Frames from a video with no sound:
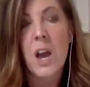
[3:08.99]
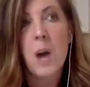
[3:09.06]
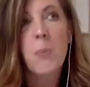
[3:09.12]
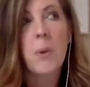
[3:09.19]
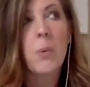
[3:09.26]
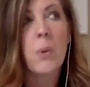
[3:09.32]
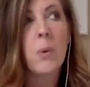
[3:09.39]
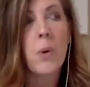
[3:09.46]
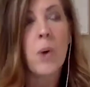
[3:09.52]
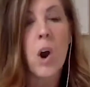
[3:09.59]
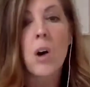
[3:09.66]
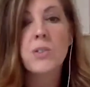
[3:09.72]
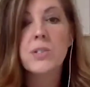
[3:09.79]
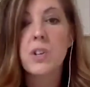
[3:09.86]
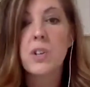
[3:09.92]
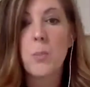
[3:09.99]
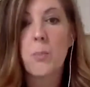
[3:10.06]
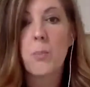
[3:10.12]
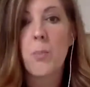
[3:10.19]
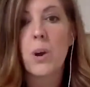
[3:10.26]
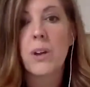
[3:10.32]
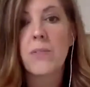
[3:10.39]
but we were also
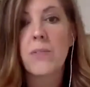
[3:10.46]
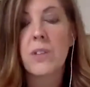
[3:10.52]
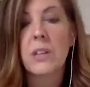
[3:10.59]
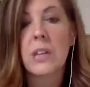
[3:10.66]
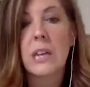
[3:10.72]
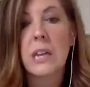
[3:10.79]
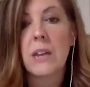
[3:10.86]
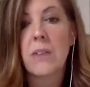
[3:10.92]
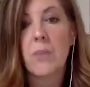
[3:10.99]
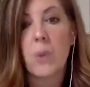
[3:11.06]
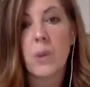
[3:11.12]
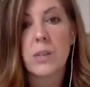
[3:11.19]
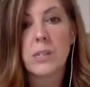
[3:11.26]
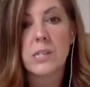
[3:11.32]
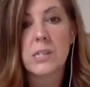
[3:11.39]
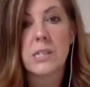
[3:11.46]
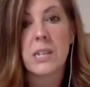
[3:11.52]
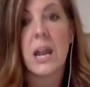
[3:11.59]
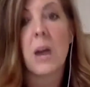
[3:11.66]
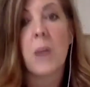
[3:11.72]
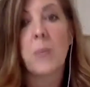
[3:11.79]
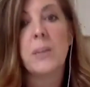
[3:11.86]
one of the leading voices in
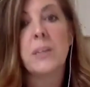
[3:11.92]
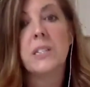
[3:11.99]
helping